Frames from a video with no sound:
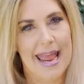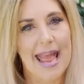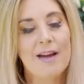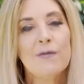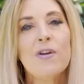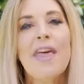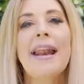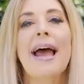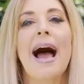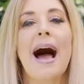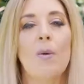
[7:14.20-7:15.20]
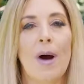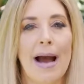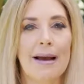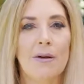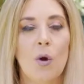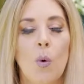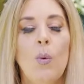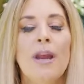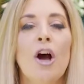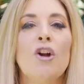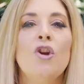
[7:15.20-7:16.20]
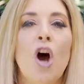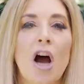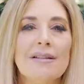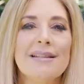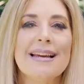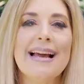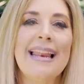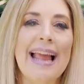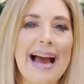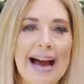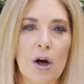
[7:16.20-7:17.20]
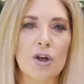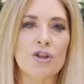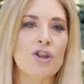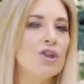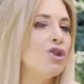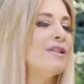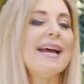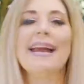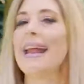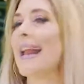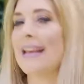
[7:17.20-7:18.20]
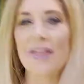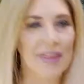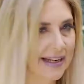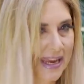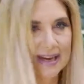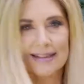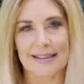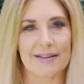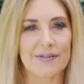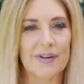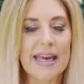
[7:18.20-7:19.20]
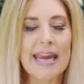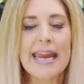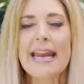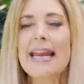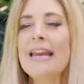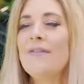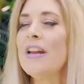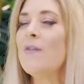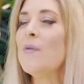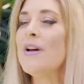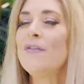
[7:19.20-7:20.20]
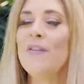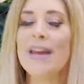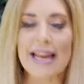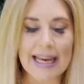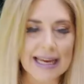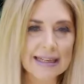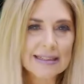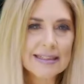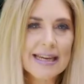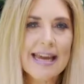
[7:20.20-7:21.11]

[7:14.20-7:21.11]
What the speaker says: And for that hour, we are not allowed to say anything negative. Even if we're feeling it,